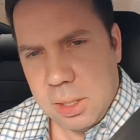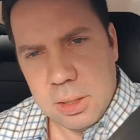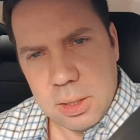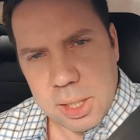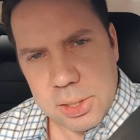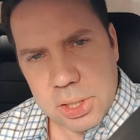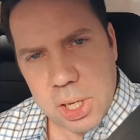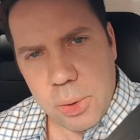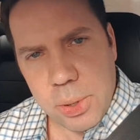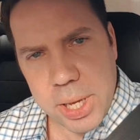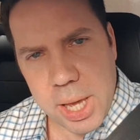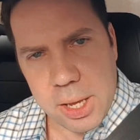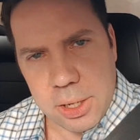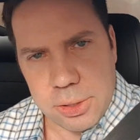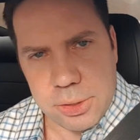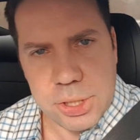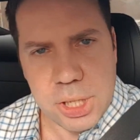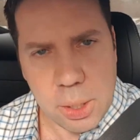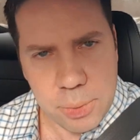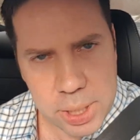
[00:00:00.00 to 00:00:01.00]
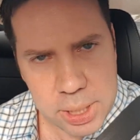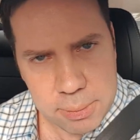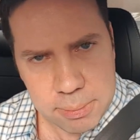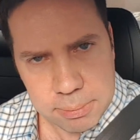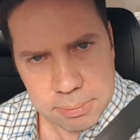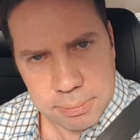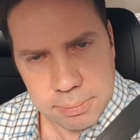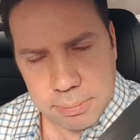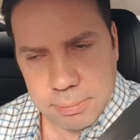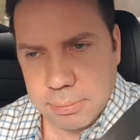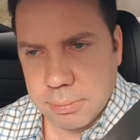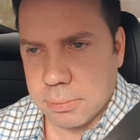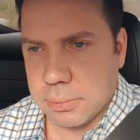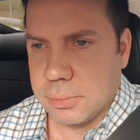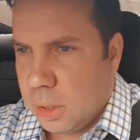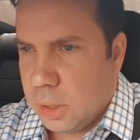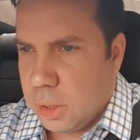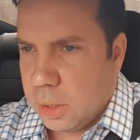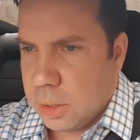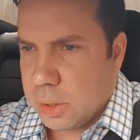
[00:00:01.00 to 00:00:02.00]
Let's go again, shall we?
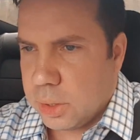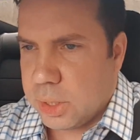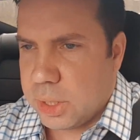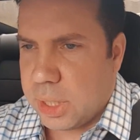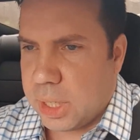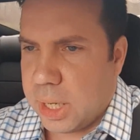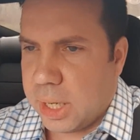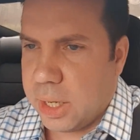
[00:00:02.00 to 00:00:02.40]
Okay,